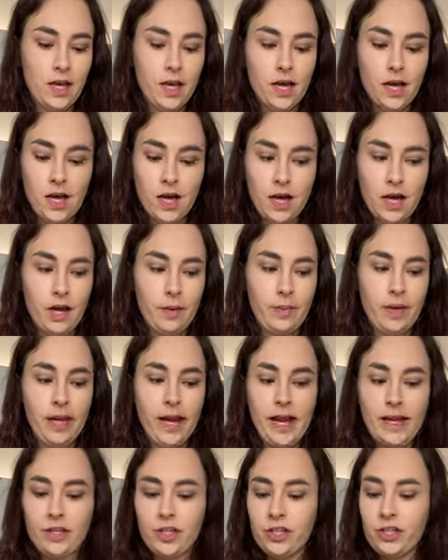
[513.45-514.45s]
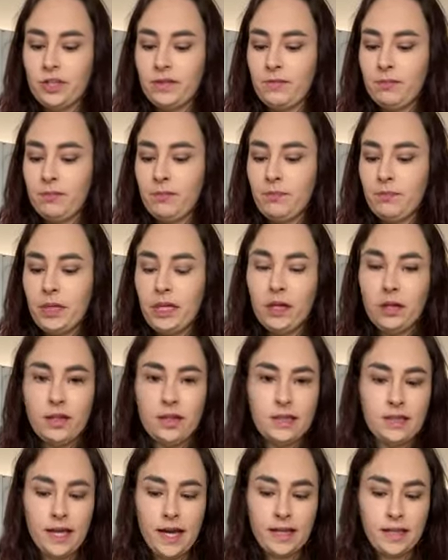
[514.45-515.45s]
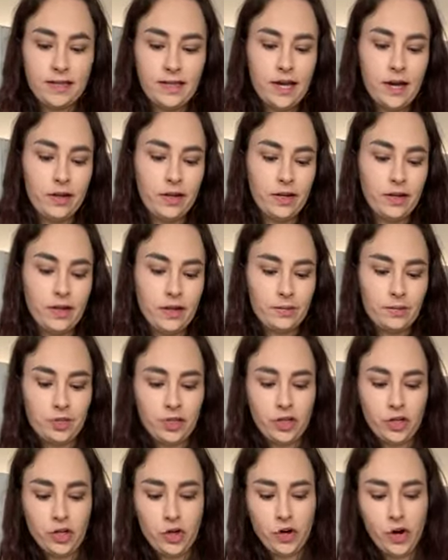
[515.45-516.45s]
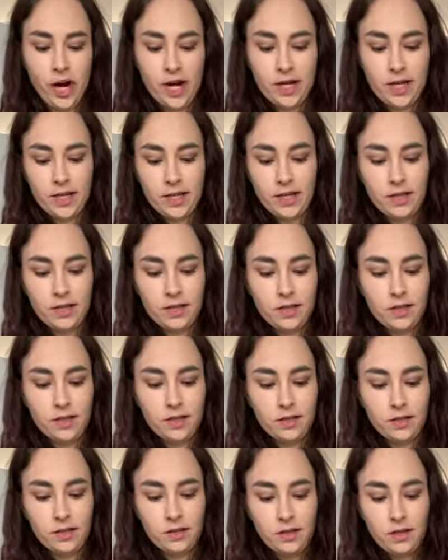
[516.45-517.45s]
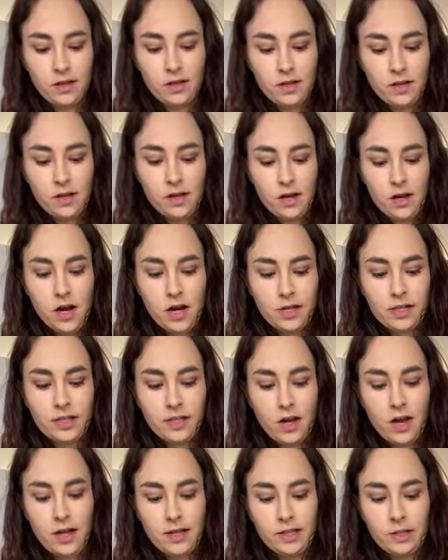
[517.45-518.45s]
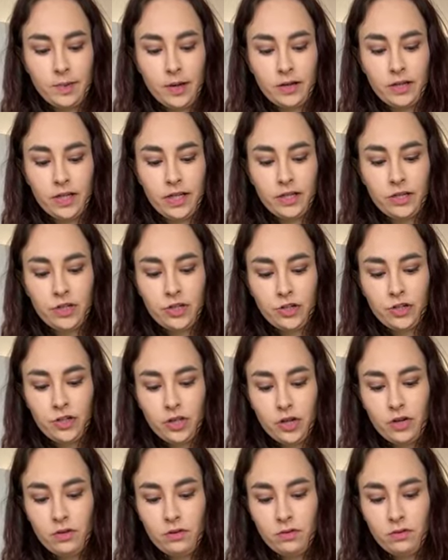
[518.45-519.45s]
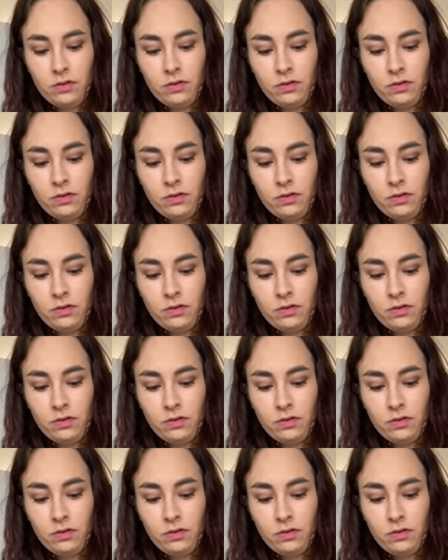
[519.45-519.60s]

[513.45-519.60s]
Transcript: And I just peel the sides down and then I'm just gonna grate it into our sauce about 1 inch or so.